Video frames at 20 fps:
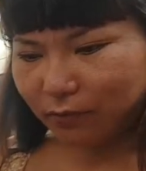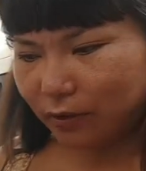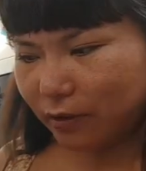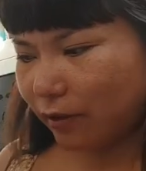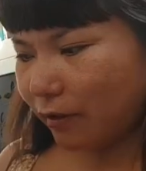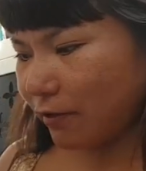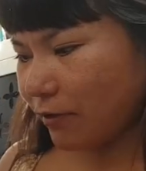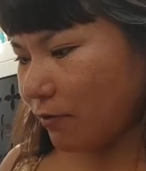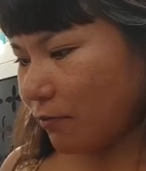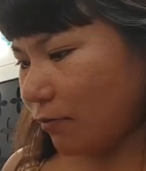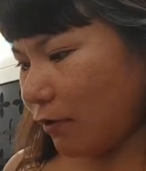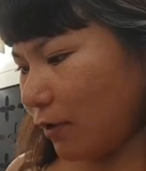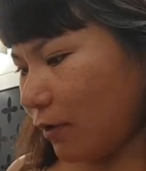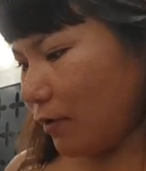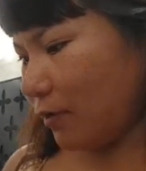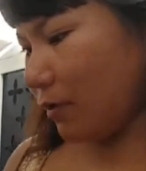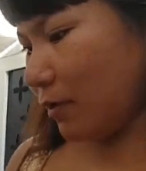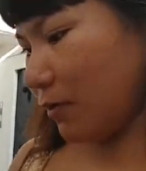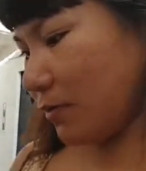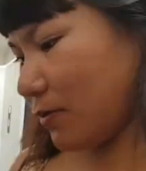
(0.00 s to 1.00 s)
we lost one
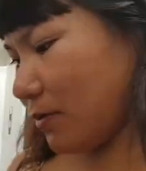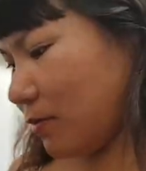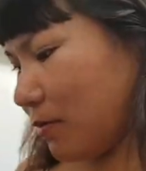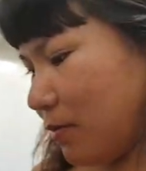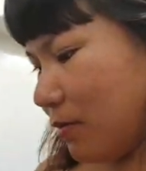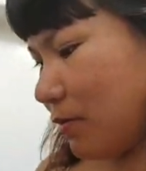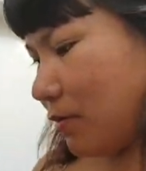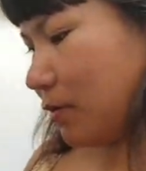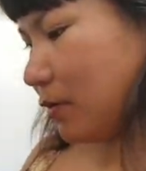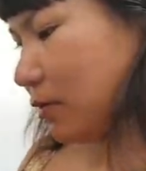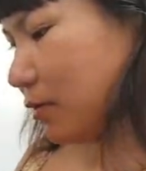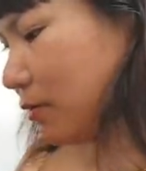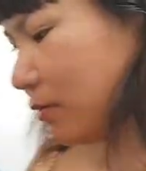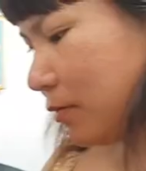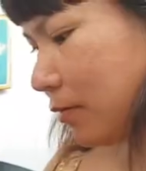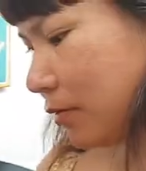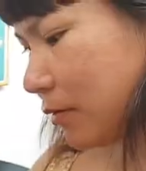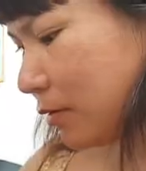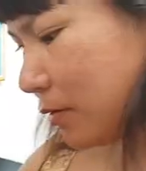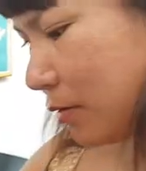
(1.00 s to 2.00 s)
in the wind,
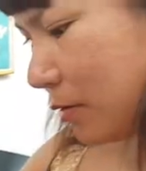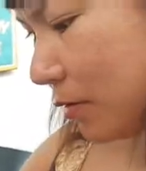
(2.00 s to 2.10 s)
so